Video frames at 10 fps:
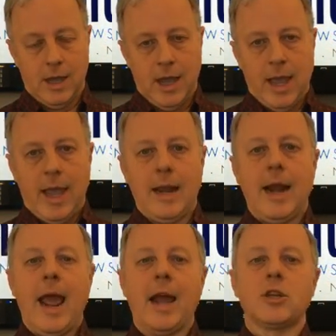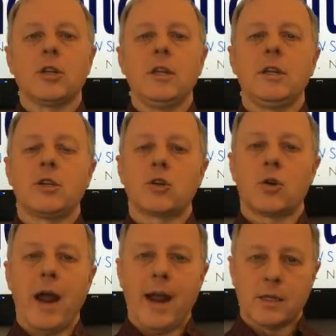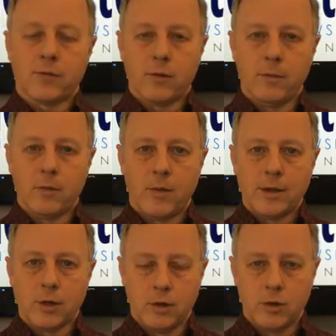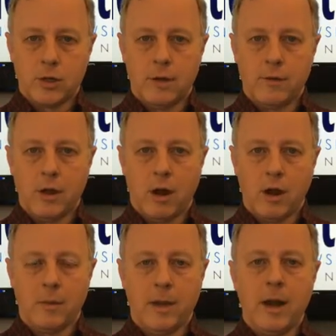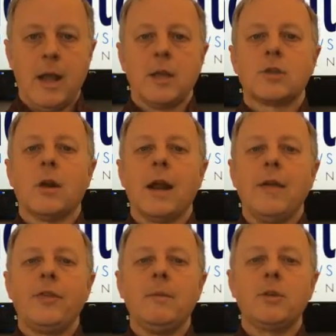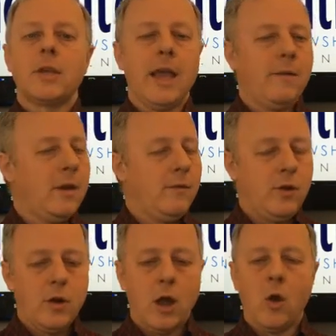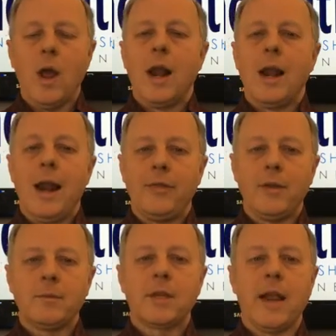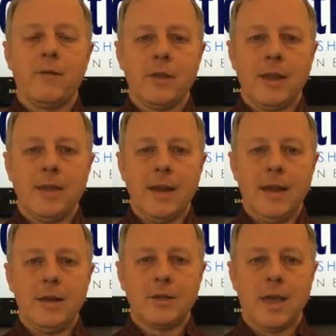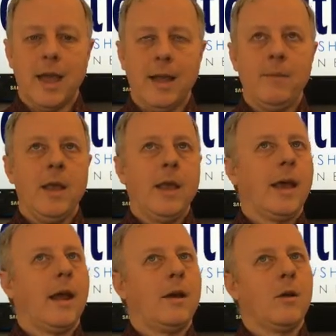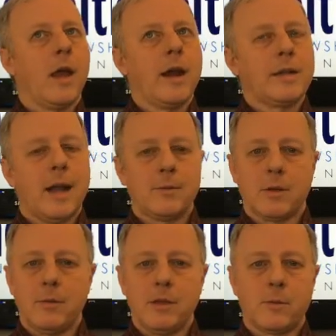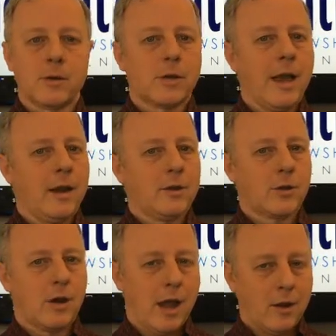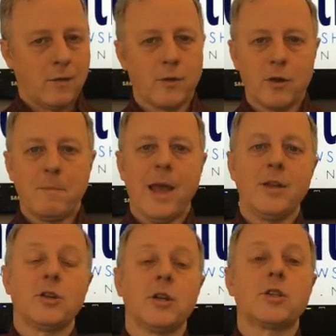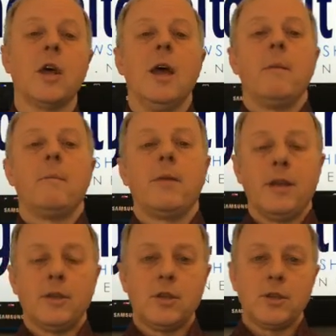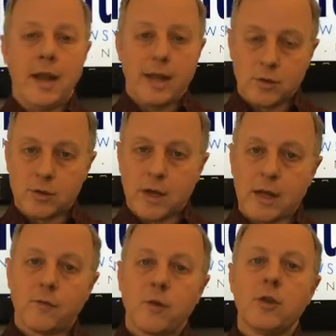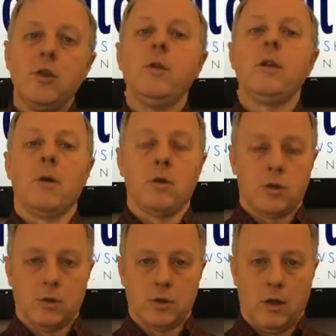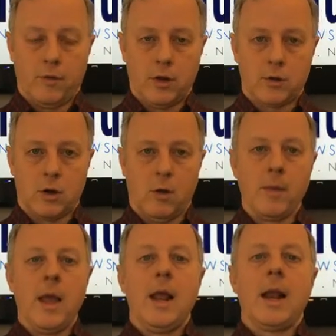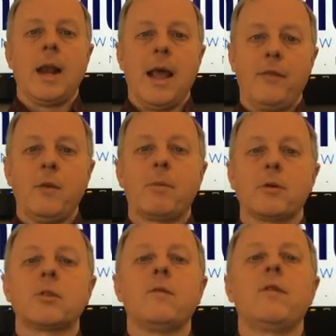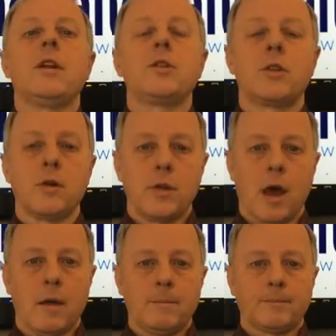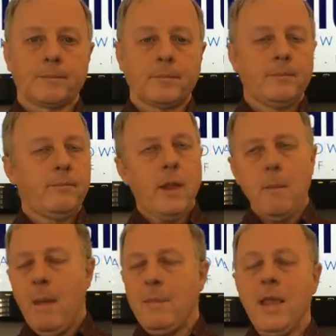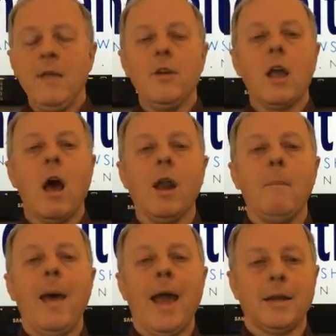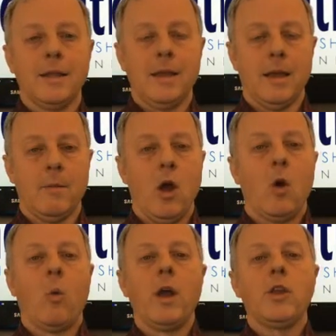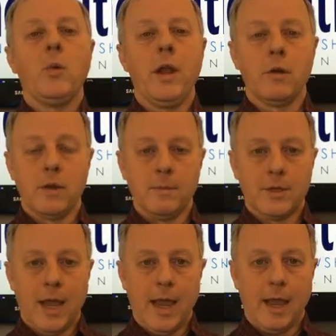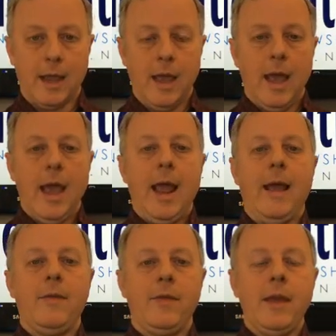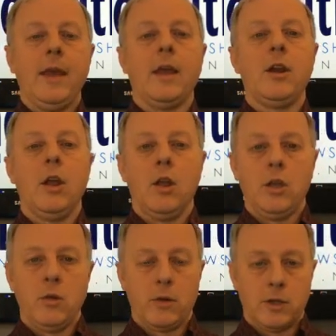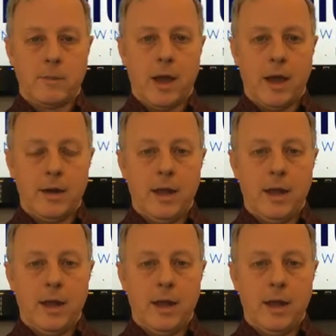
And it actually detracts from the resolution of the argument. So let them say, even if you know, let them say everything they need to say. And I know a lot of times some of these personalities are not known for their patience, but this is an exercise for you in emotional self-control. Let the person finish their thought. Maybe even call it back to them, what you hear them saying. And then you respond.